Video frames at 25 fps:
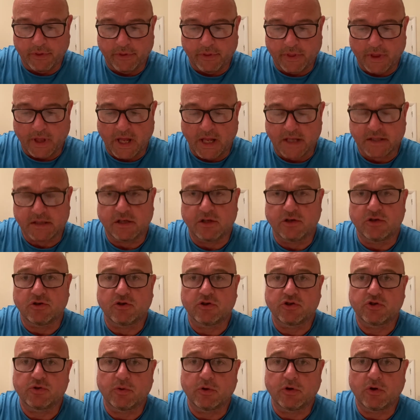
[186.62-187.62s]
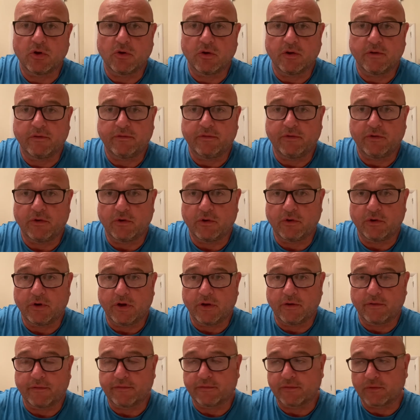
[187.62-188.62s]
Anthony Joshua calling Fury
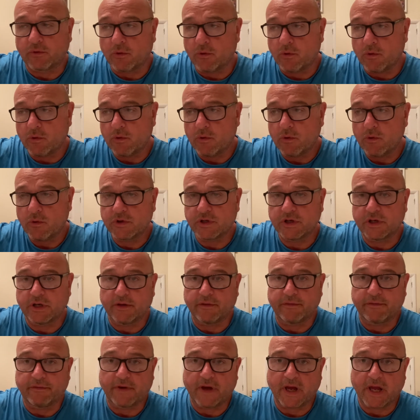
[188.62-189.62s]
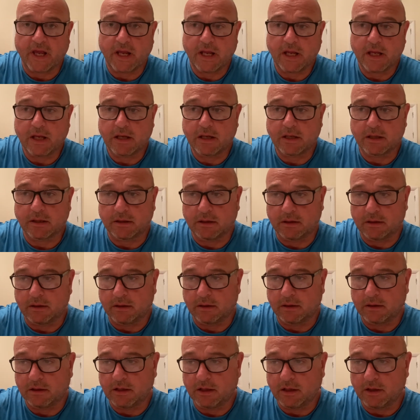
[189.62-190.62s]
a fraud and a fake,
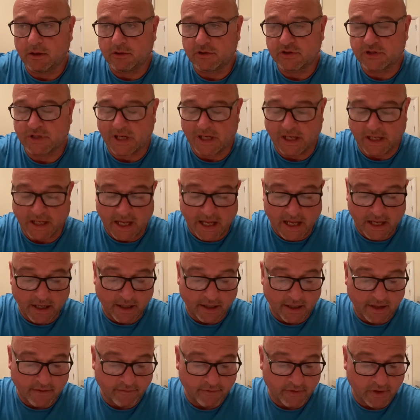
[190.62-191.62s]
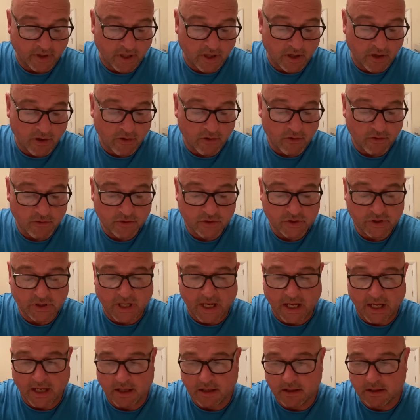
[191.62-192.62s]
and, you know, selling out and everything else,
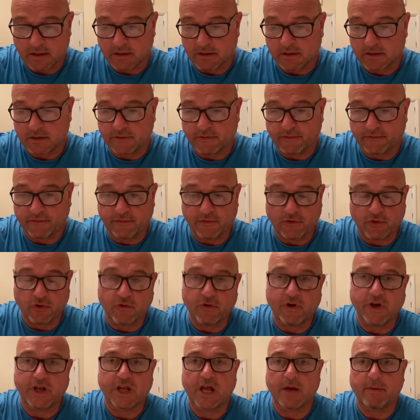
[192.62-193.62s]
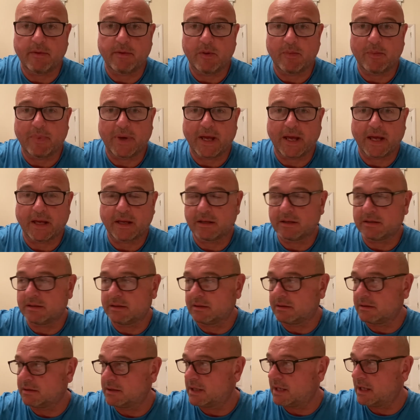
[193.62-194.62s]
and Fury coming back
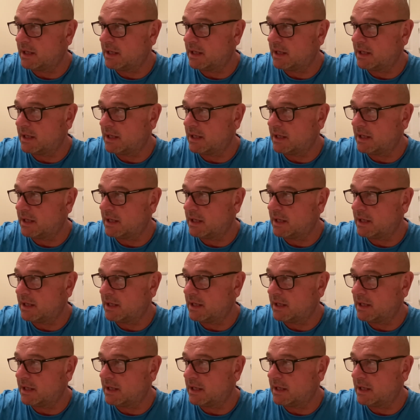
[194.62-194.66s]
and